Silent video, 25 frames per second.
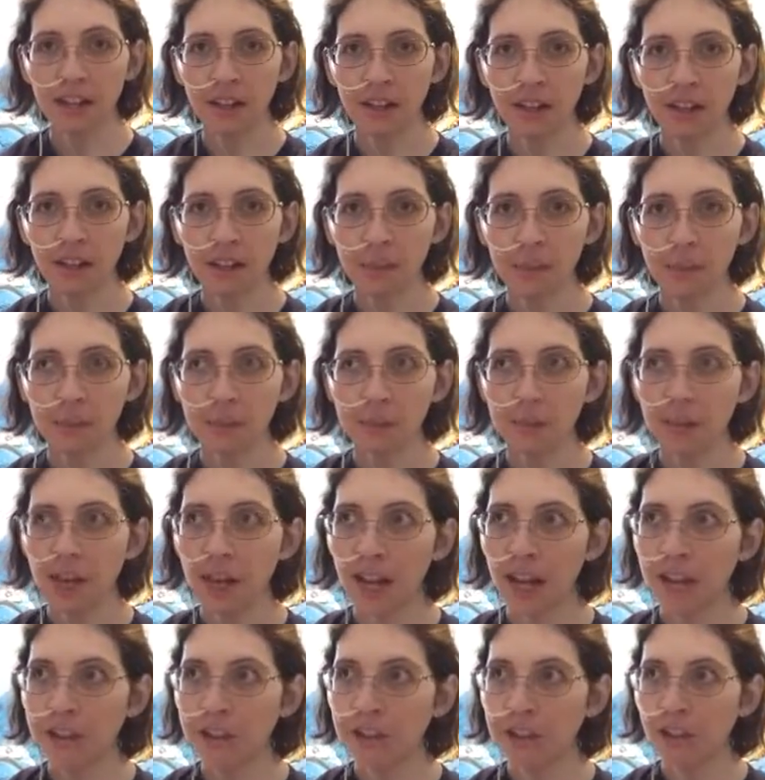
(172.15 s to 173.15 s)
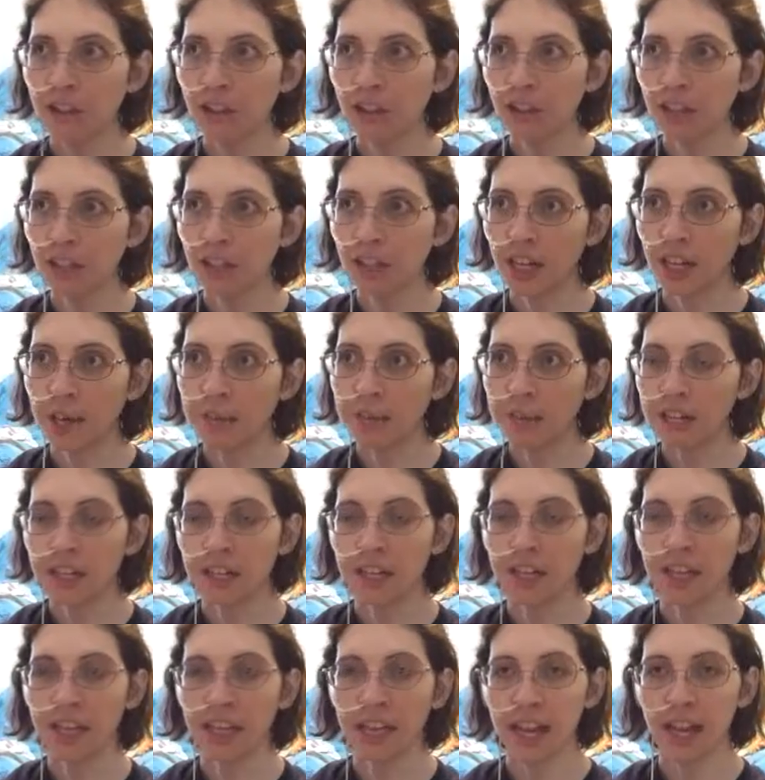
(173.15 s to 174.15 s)
I have an easier time
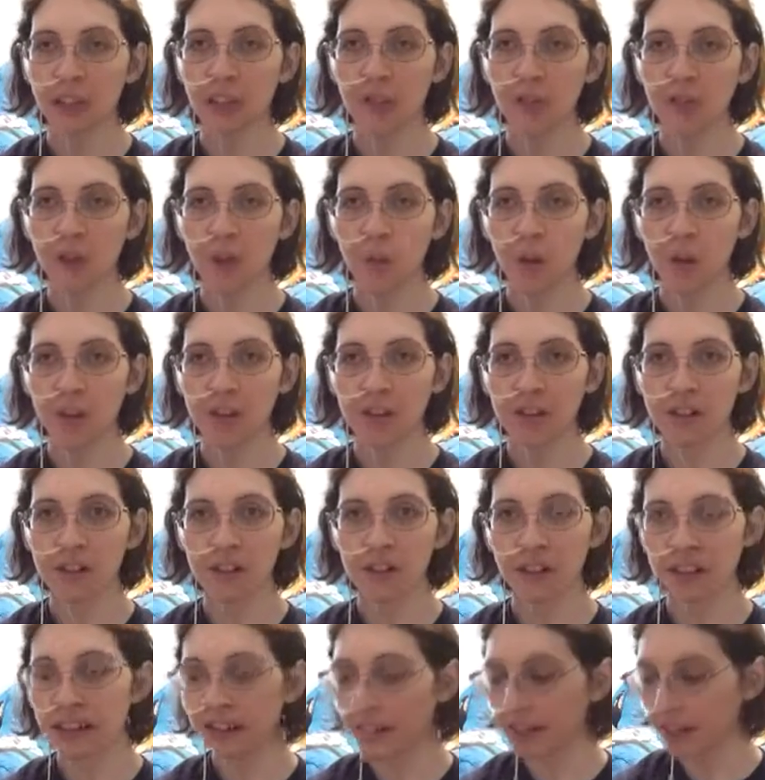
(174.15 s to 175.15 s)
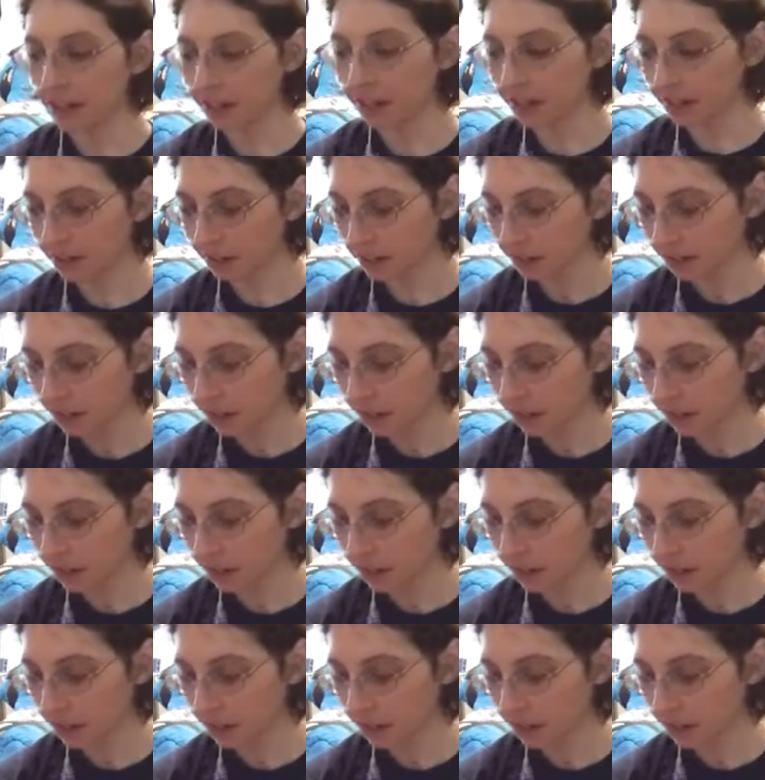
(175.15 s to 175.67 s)
getting in the extra water that I need